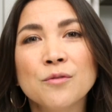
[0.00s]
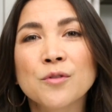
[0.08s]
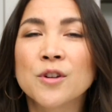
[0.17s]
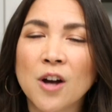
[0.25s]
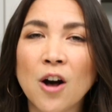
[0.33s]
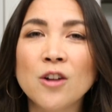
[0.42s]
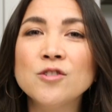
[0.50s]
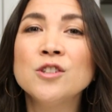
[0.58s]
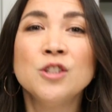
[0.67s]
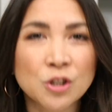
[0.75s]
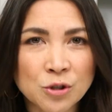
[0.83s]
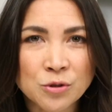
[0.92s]
for y'all to
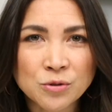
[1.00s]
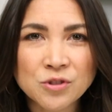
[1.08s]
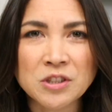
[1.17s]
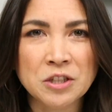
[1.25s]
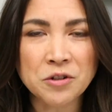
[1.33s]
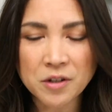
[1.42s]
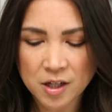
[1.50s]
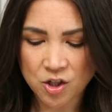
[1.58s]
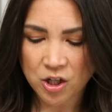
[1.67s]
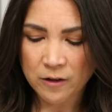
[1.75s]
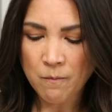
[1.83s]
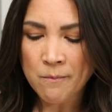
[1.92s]
use in your
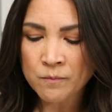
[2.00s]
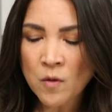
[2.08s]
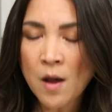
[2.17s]
kitchen.